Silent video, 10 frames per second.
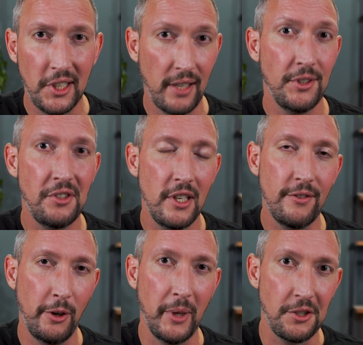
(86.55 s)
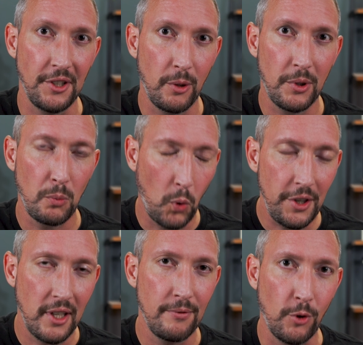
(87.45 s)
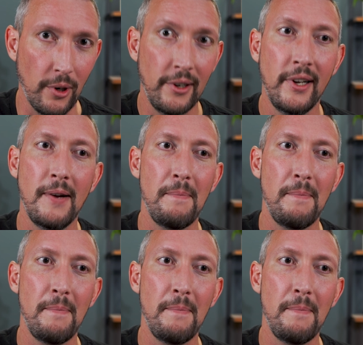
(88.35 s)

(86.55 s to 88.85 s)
to give us the information that we're working for.